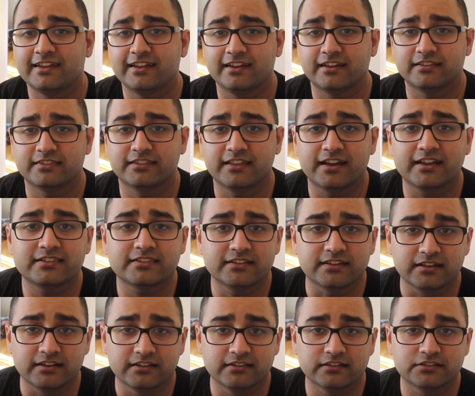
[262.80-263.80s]
And that,
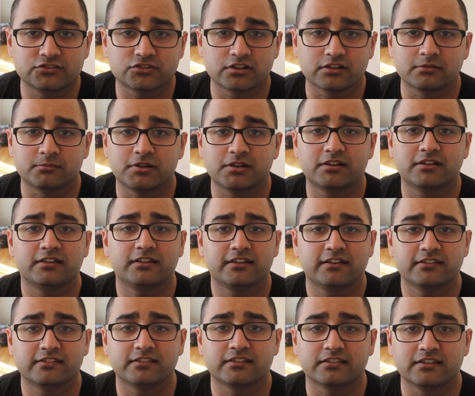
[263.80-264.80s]
ladies and gentlemen,
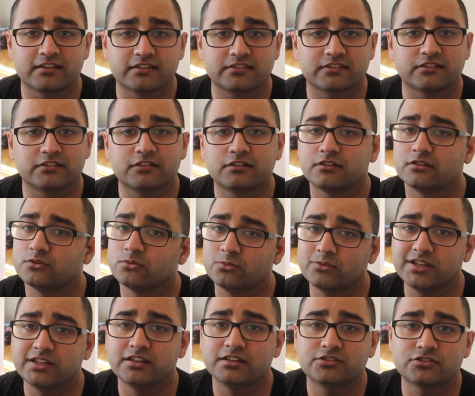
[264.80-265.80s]
is the lesson
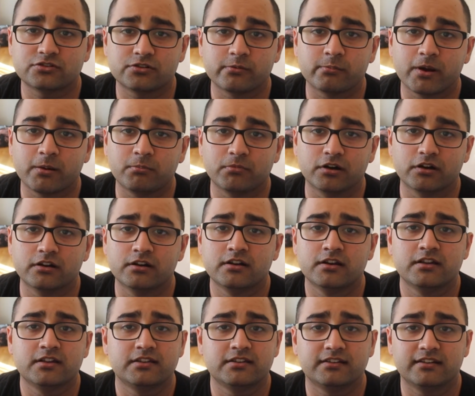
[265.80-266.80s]
we need to remember
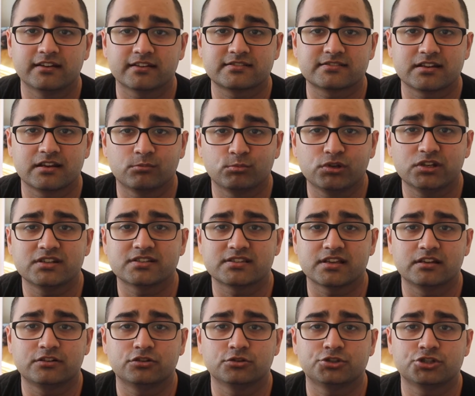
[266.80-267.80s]
next time we
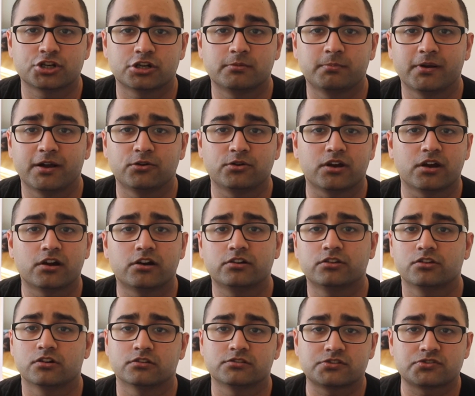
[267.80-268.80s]
decide to chirp out our
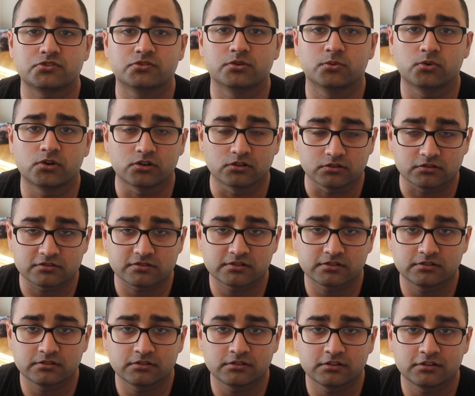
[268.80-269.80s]
thoughts to the world.
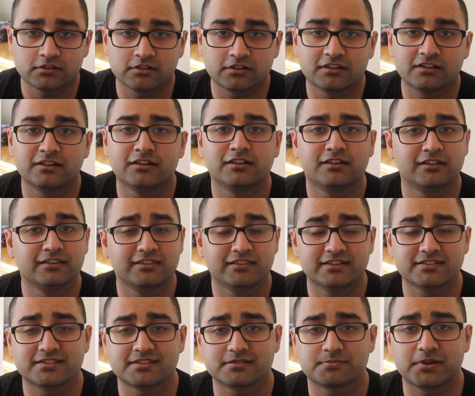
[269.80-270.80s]

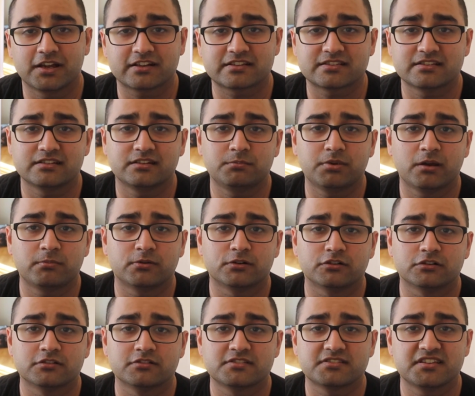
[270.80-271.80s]
This is Pakistani
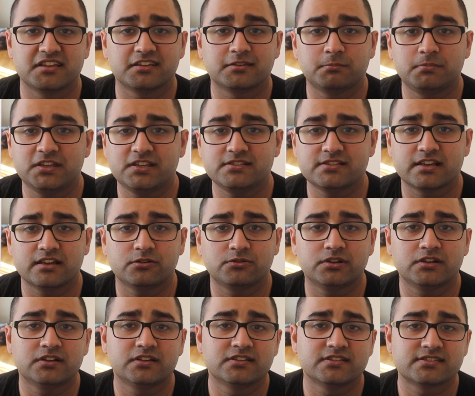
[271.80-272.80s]
Pepper saying peace out,
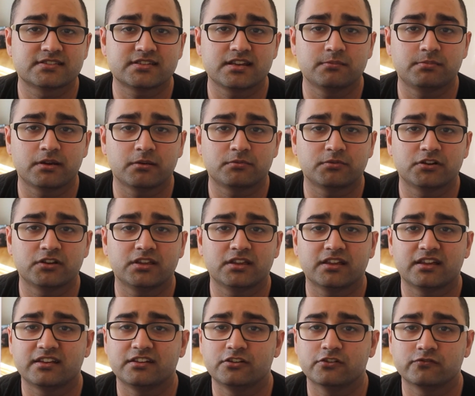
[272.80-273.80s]
stay peppery,
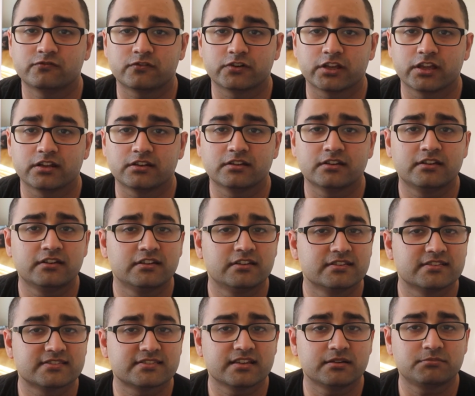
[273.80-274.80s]
and don't forget,
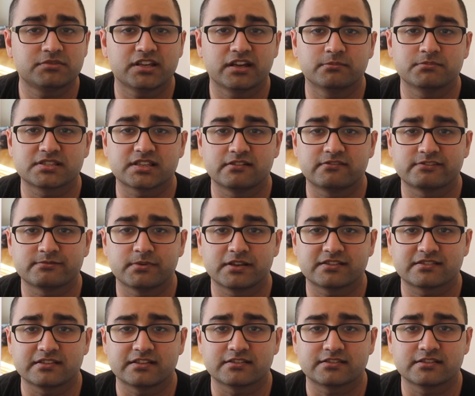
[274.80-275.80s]
sometimes life's
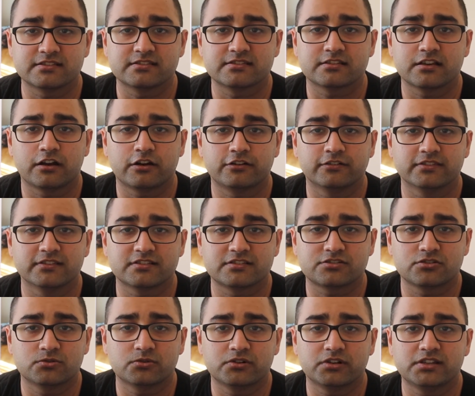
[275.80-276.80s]
best lessons are in the
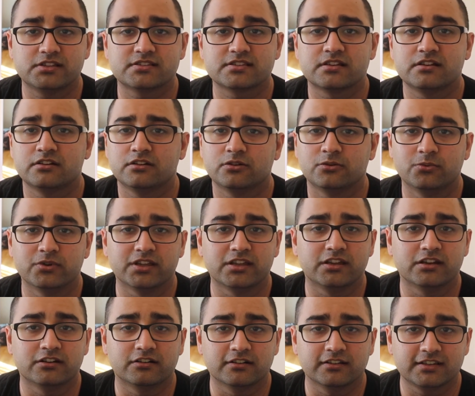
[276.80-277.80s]
stories we
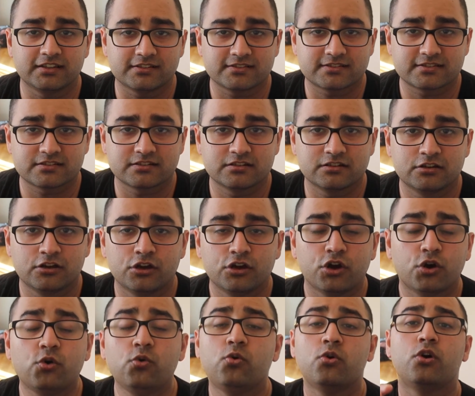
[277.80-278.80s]
hear least.
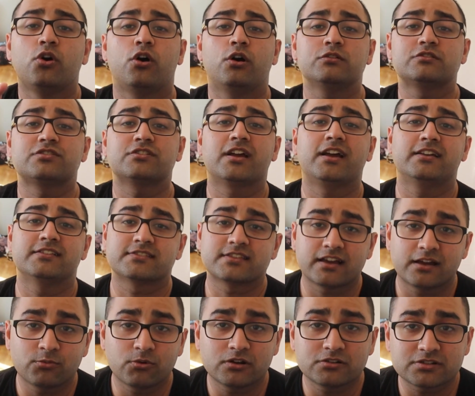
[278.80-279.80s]
Oh, also guys,
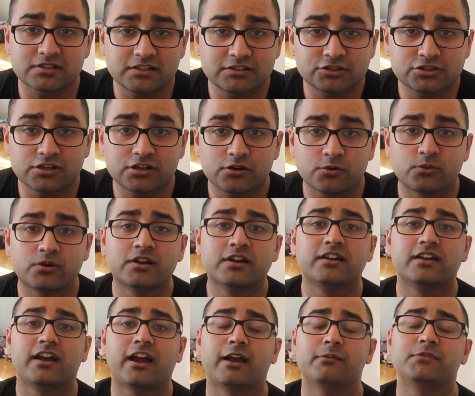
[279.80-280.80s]
I want to let you know,
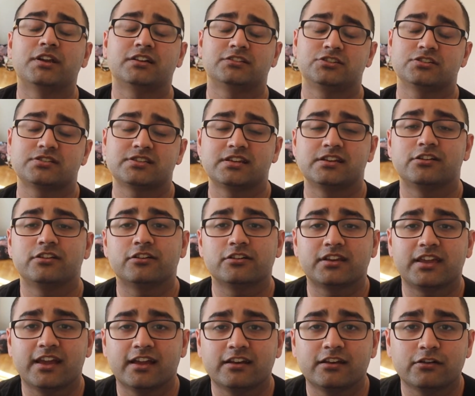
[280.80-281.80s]
I'm not just here in
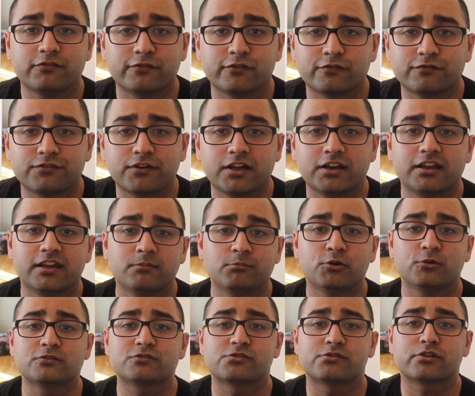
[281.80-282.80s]
Canada for fun, I'm
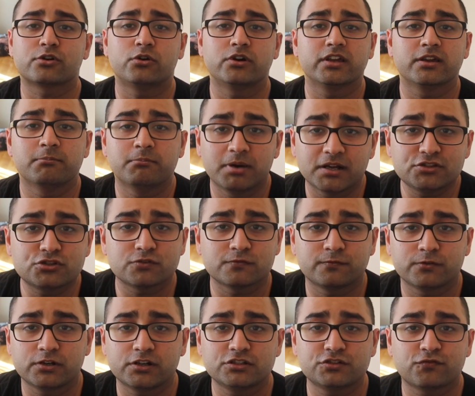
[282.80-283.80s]
also recording a bunch of
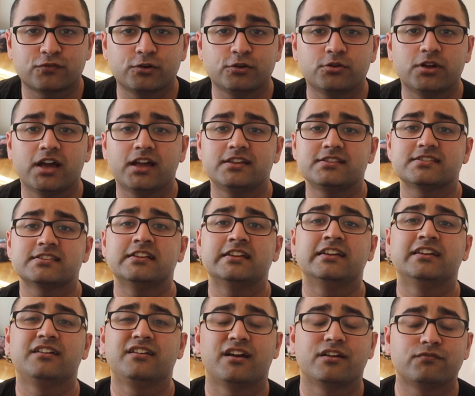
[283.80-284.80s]
footage for you guys.
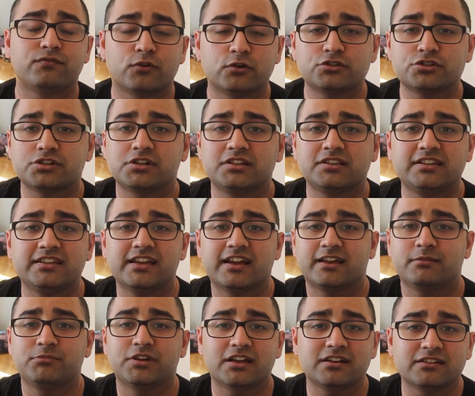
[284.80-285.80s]
Unfortunately,
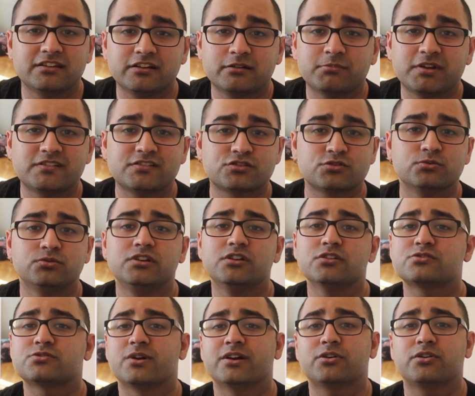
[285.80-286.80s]
I'm not near my studio,
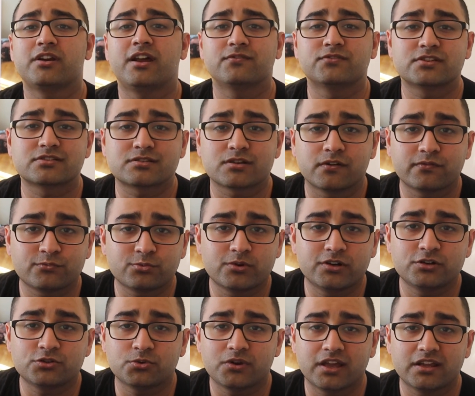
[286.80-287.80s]
so I don't have the
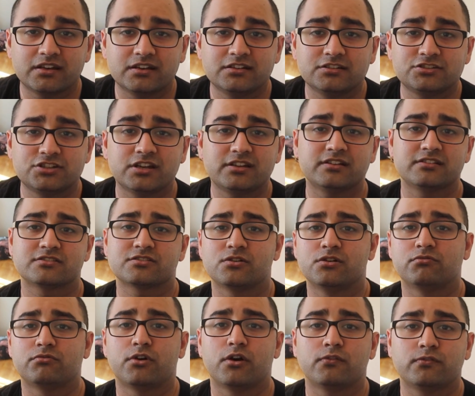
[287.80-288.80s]
software to edit it yet. It's
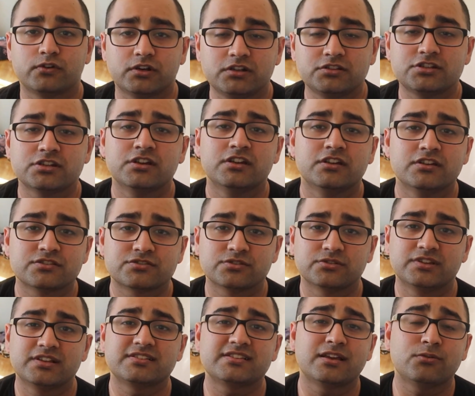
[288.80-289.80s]
all raw footage. So
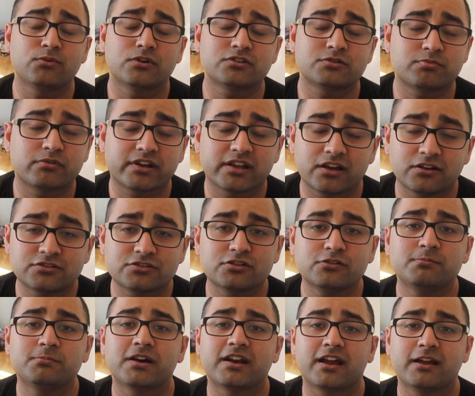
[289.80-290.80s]
this I want to bring out to
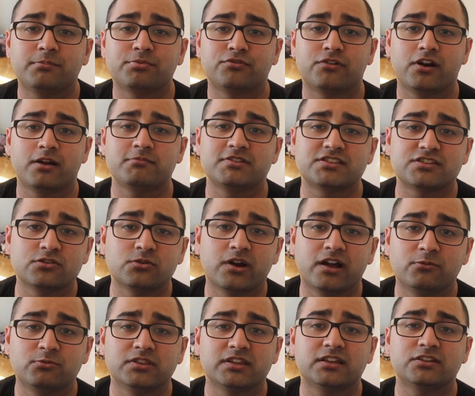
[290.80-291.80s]
you, but I promise you
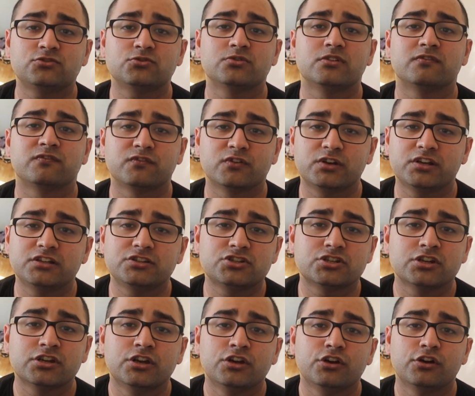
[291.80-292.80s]
I will get you the
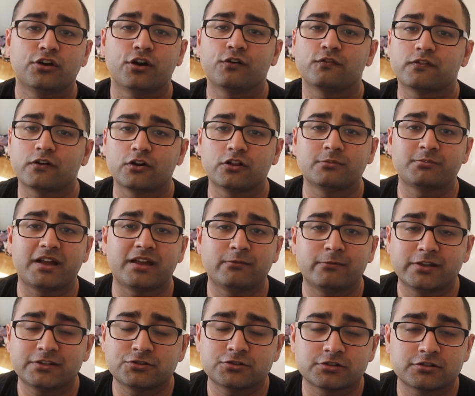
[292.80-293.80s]
footage of all my
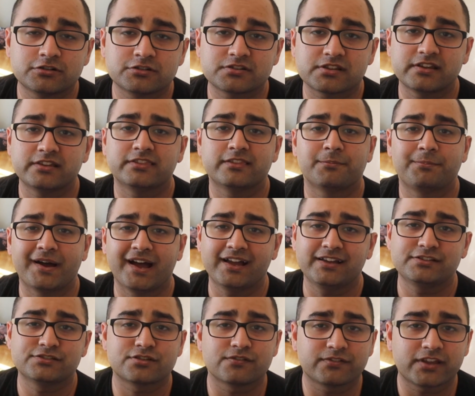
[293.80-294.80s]
adventures in the
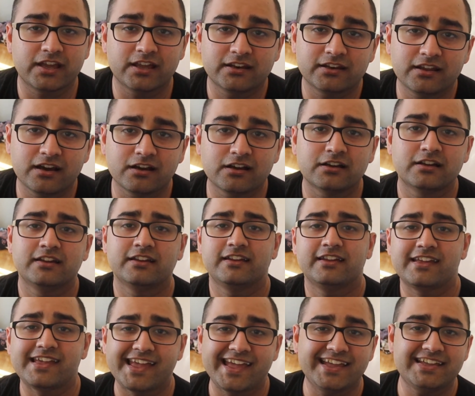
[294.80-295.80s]
pines of Canada
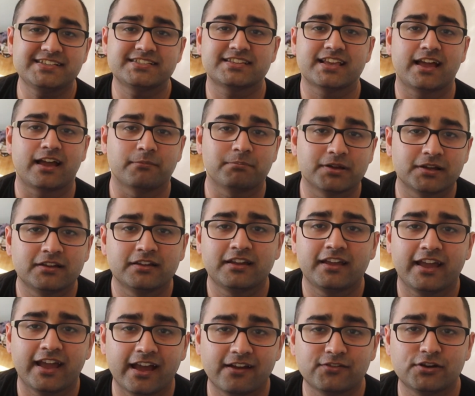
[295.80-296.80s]
ASAP.
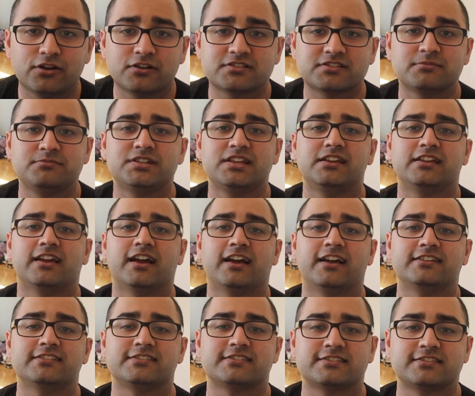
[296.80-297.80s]
Have an awesome day,
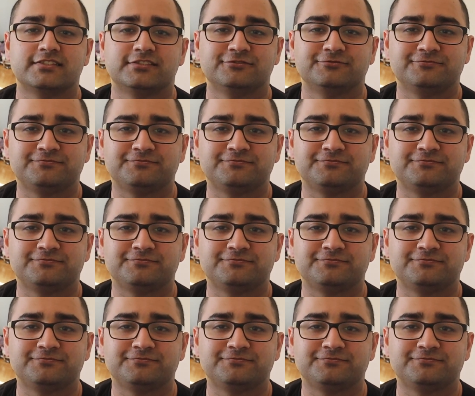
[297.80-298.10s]
guys.